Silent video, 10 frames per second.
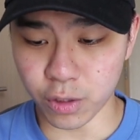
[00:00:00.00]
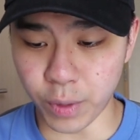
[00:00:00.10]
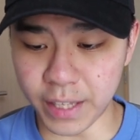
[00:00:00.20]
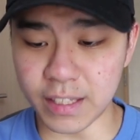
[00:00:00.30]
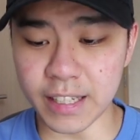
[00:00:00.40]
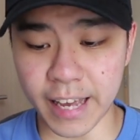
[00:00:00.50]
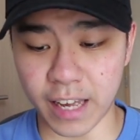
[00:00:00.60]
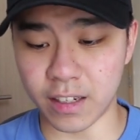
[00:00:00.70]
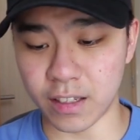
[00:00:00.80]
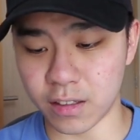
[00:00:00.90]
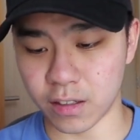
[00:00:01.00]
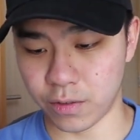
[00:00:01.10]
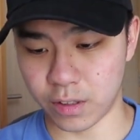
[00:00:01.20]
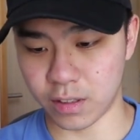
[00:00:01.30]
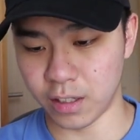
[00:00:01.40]
20 candies,
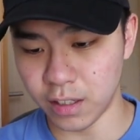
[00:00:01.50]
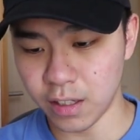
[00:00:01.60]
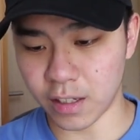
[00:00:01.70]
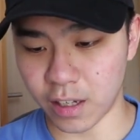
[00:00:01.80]
obviously.